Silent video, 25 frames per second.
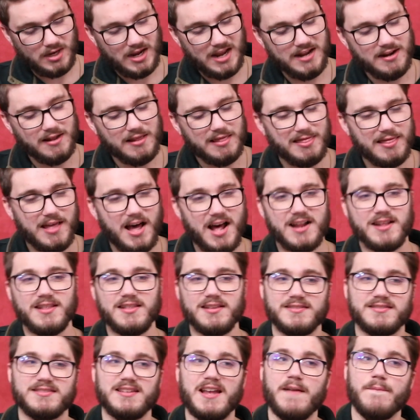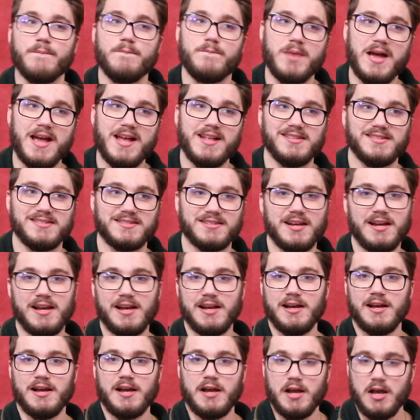and a lot of the same bends
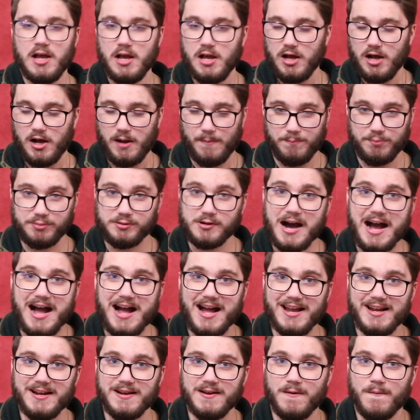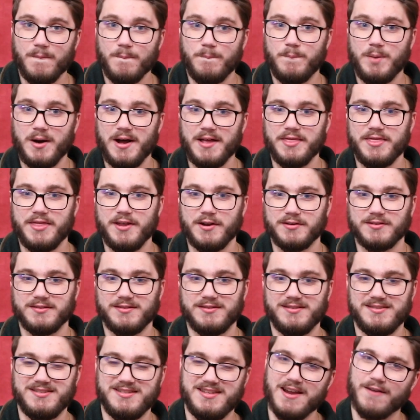apply, but
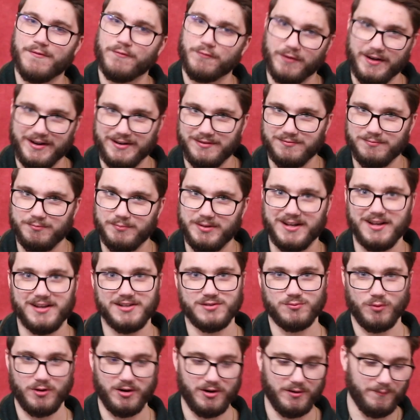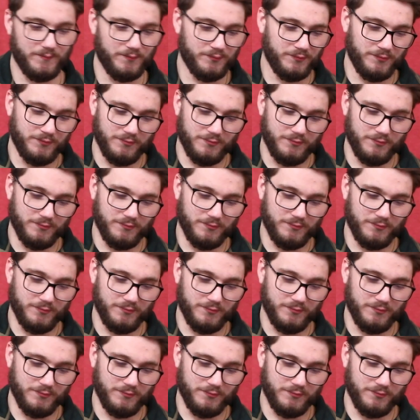they're different because we're